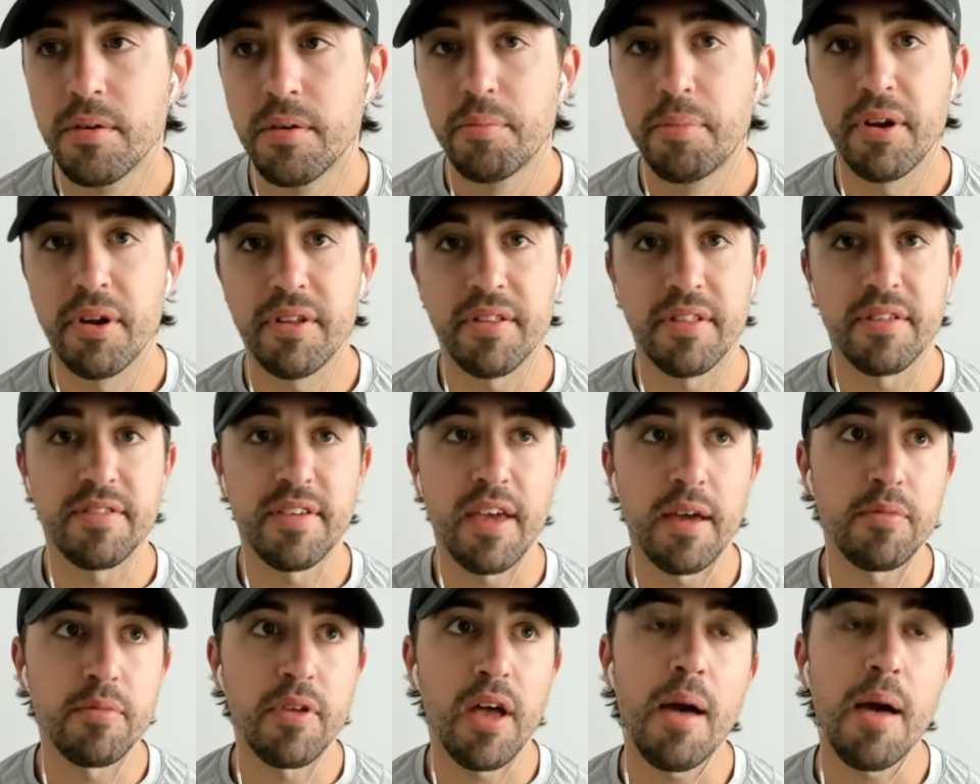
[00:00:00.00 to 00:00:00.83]
But at the
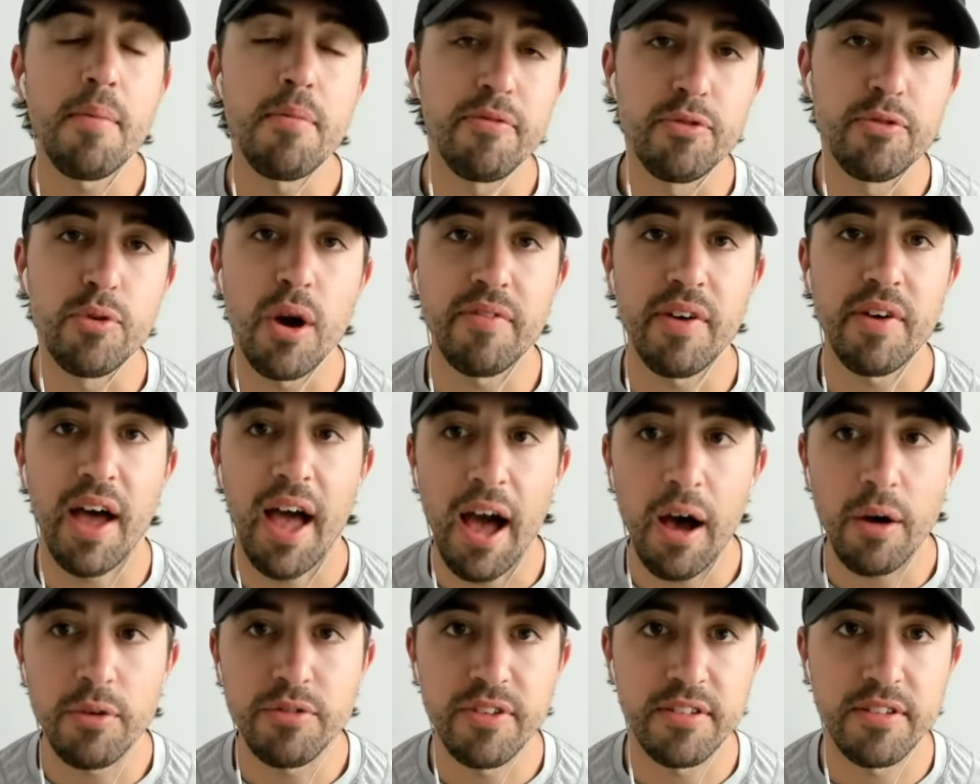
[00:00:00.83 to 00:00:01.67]
same time, if you have a
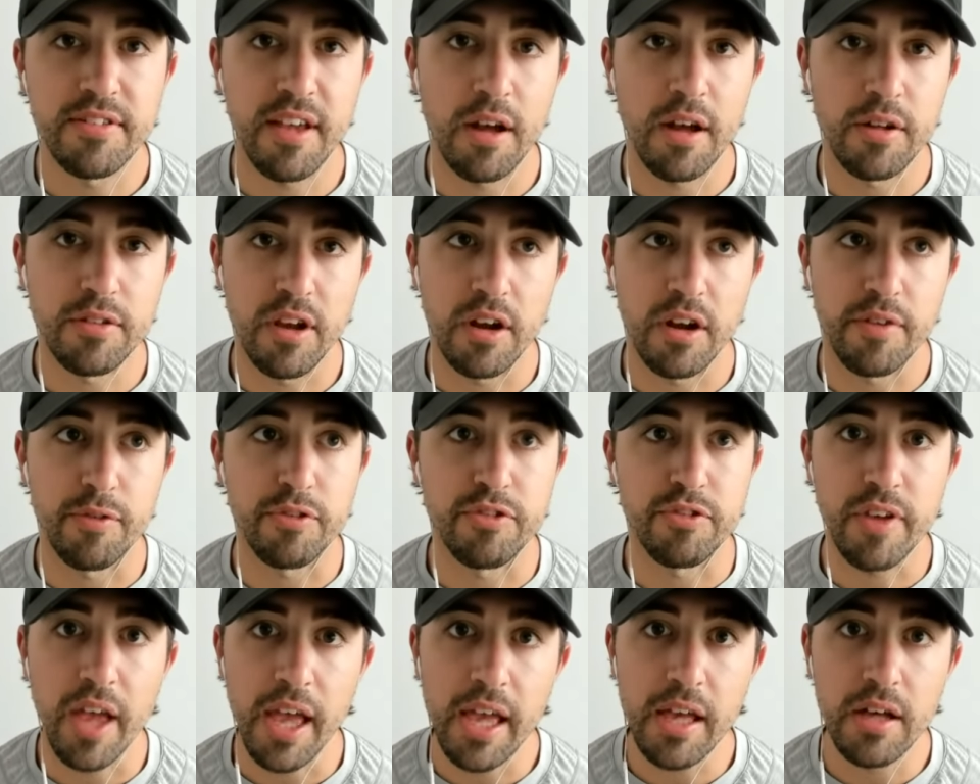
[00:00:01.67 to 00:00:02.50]
house that's out there for
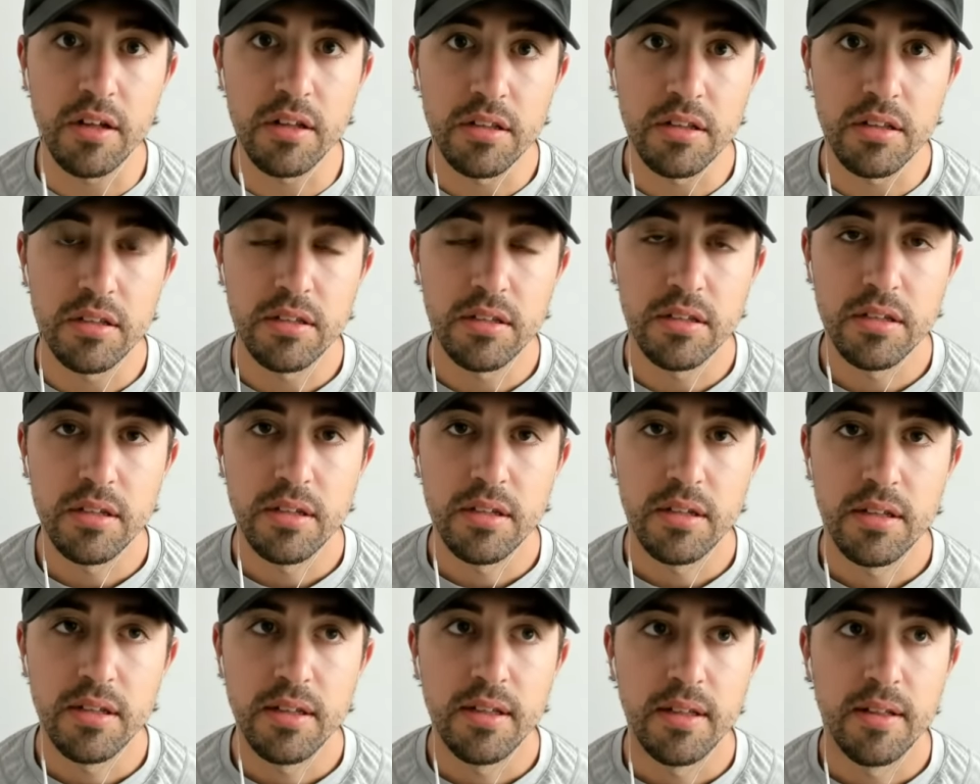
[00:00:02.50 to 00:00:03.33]
sale
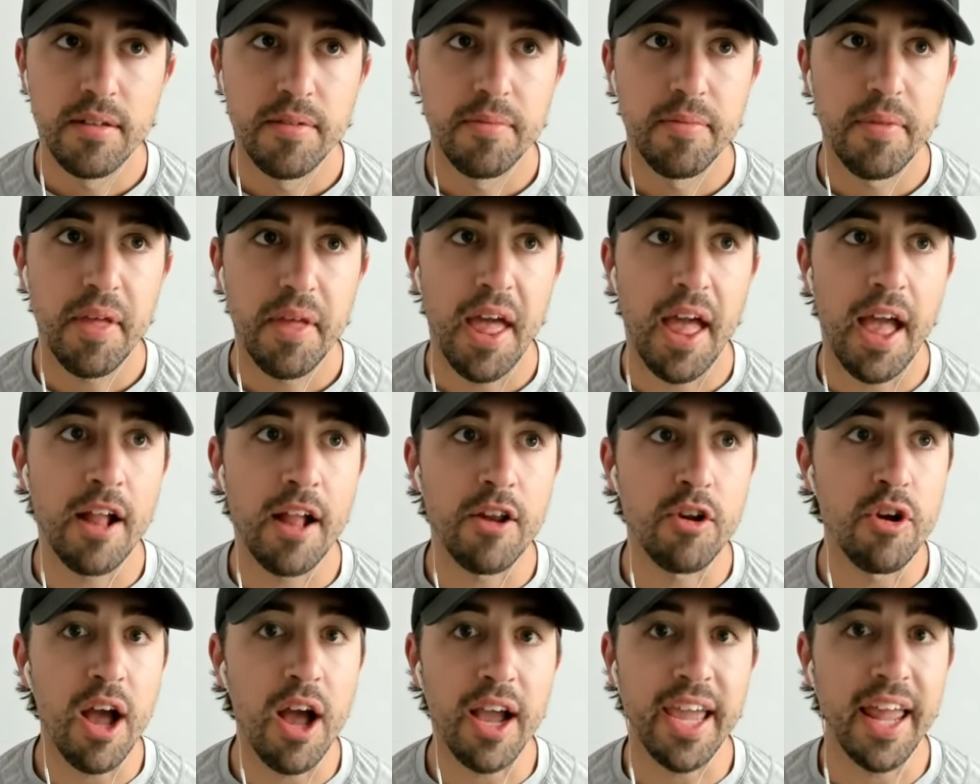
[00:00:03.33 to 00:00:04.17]
and
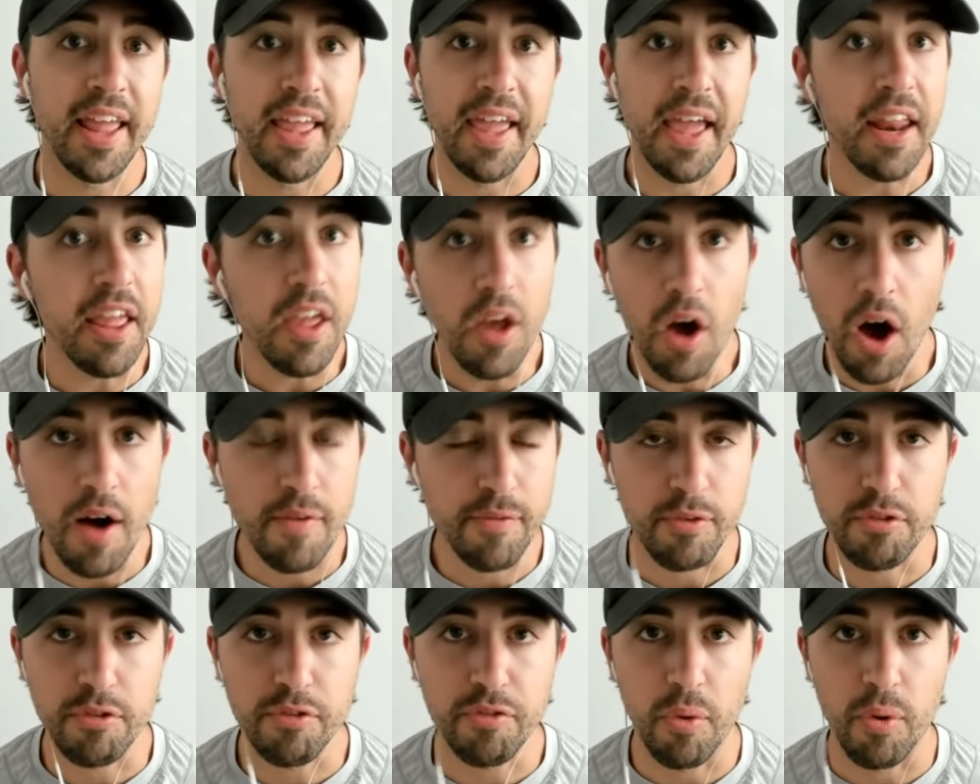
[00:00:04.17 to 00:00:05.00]
you're not getting any
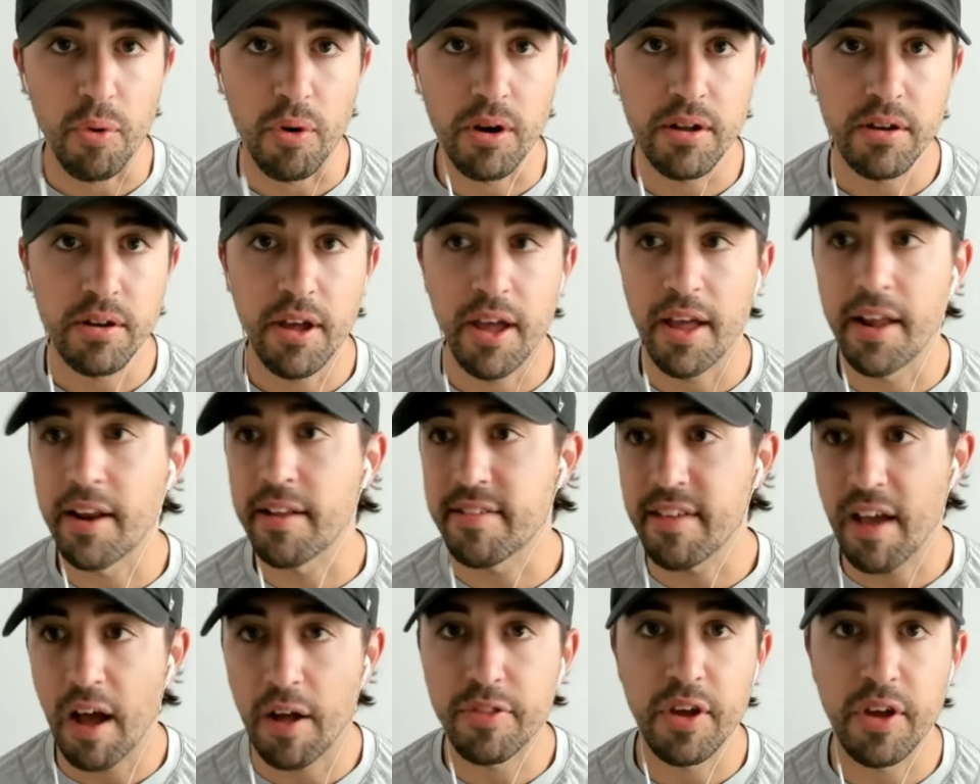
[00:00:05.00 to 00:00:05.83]
offers for it, and it's
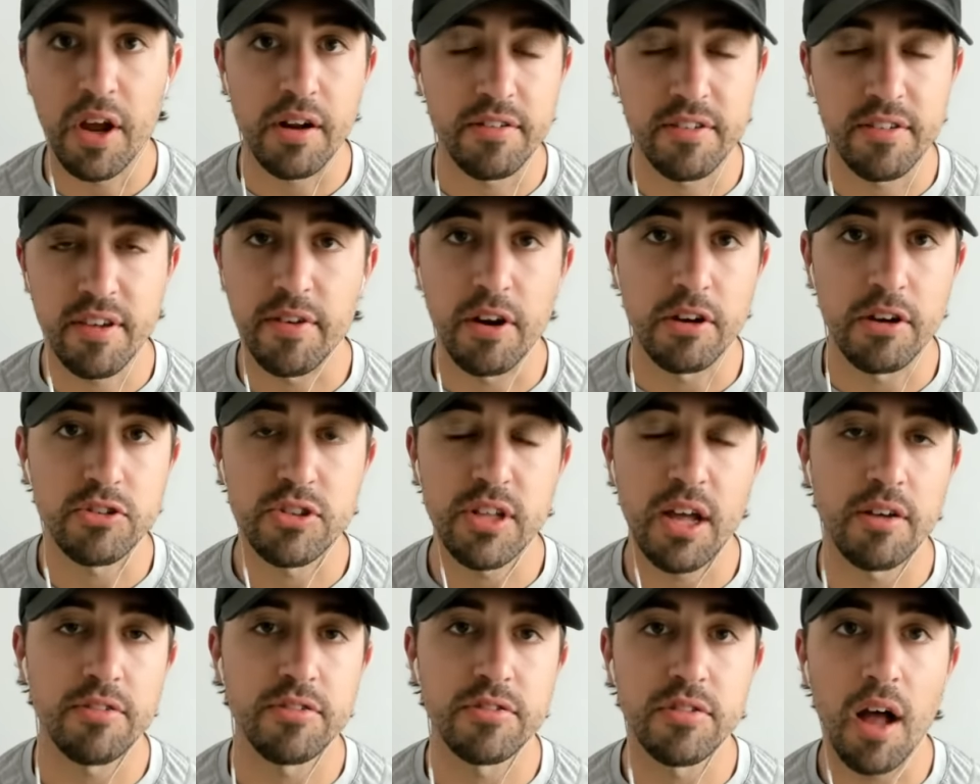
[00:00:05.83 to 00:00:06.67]
out there at
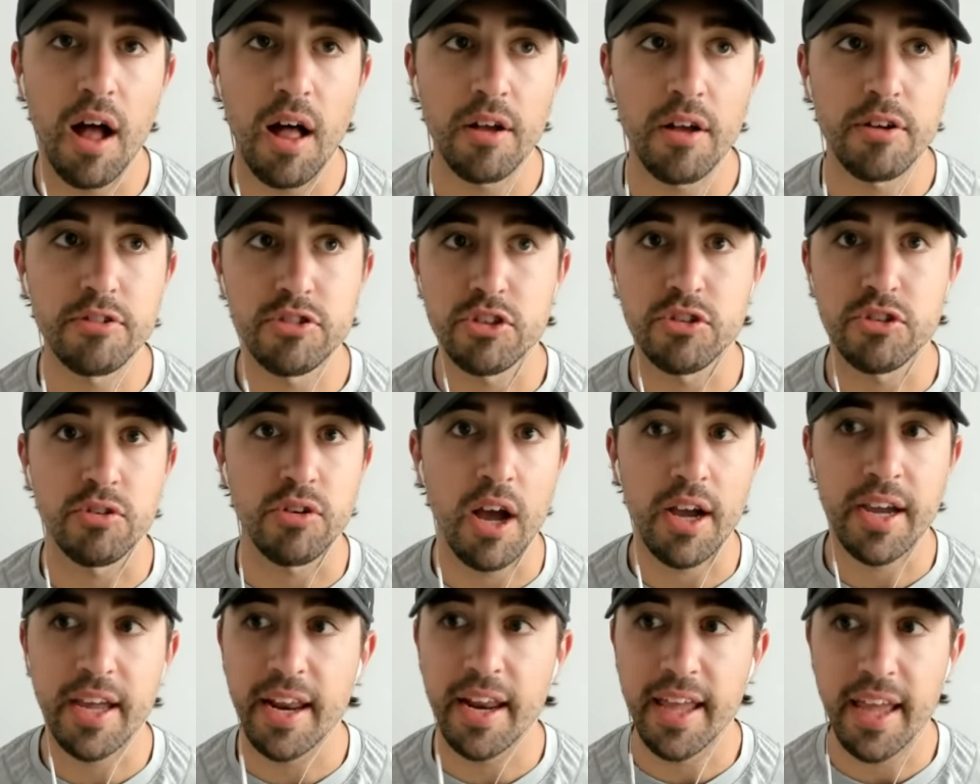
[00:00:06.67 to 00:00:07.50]
$700,000 and you're
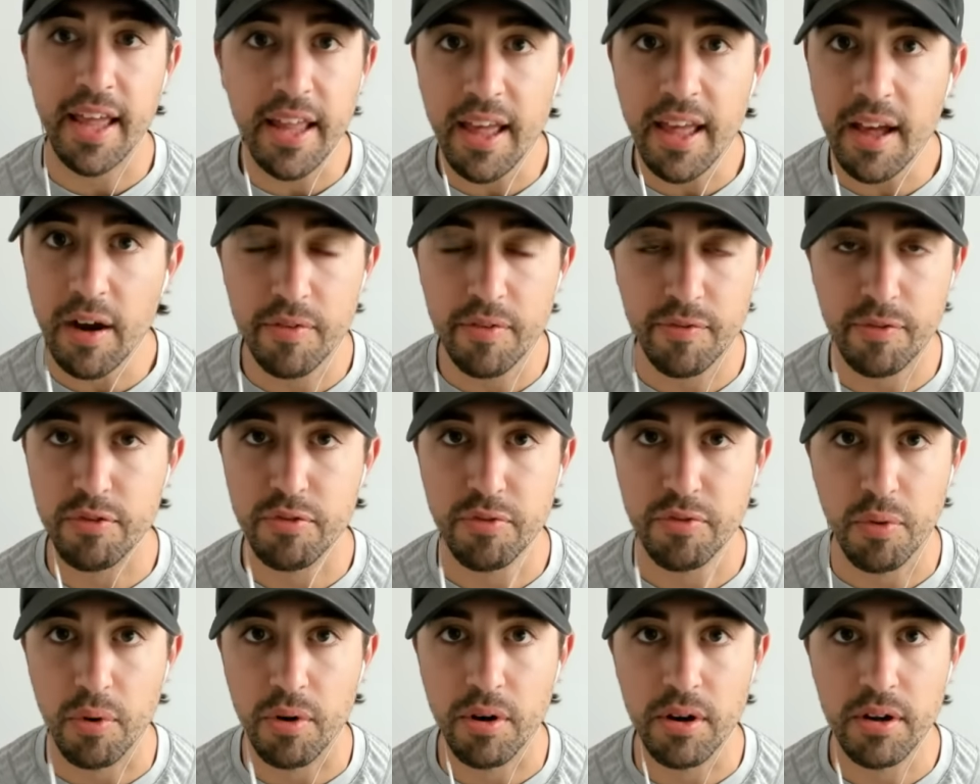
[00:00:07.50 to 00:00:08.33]
not getting any offers
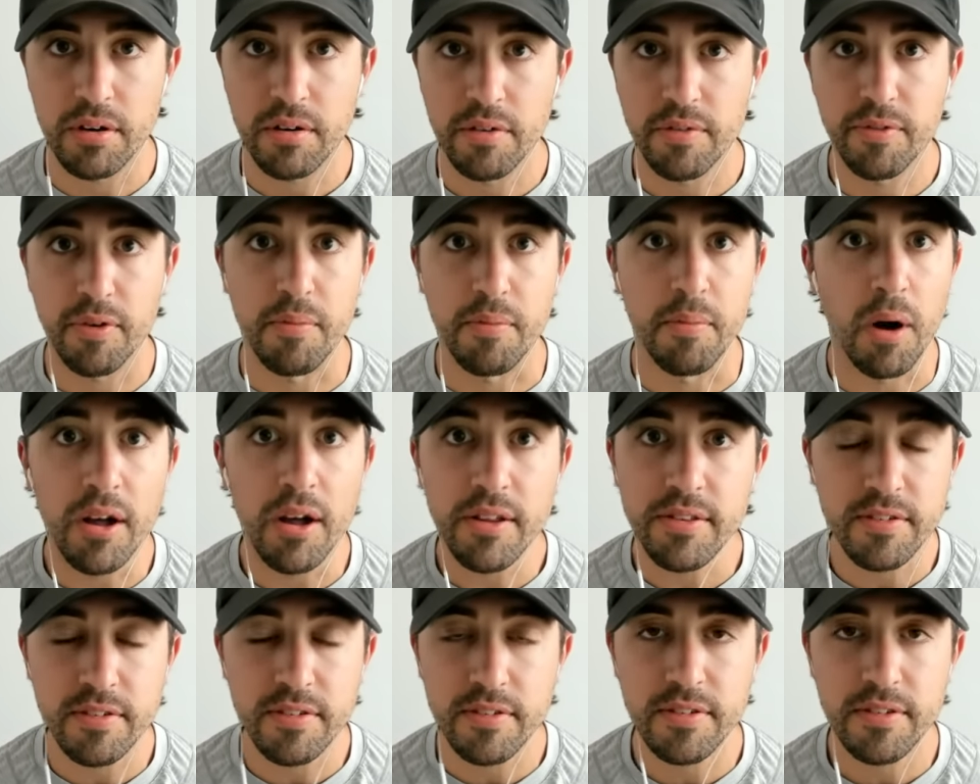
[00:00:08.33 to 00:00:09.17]
for it for
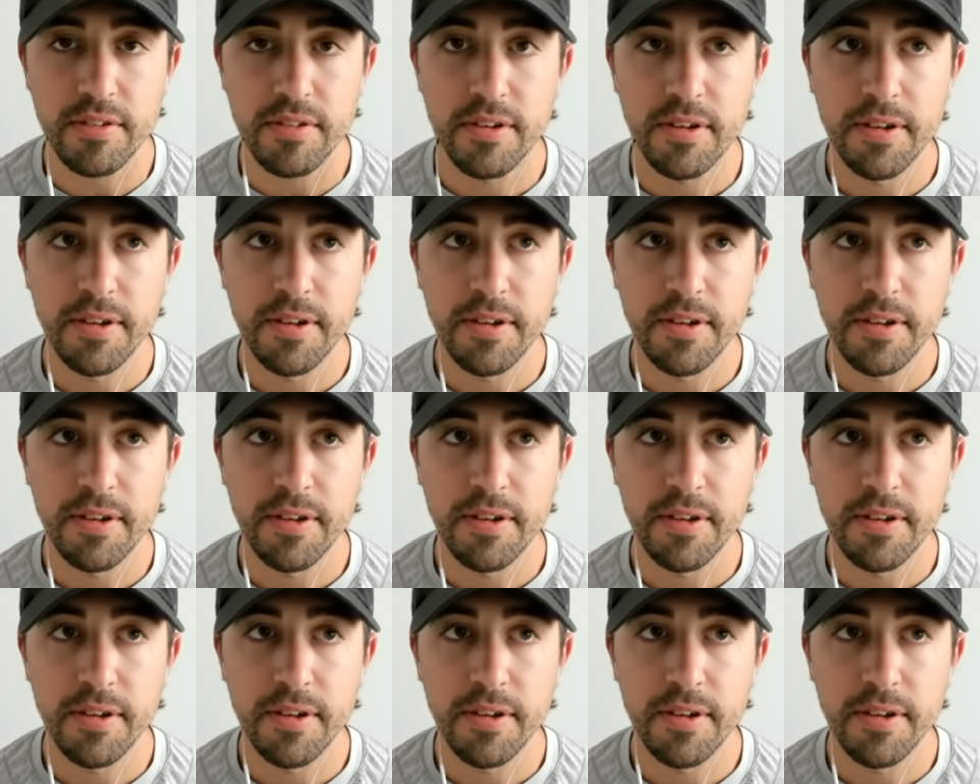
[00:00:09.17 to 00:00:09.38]
months,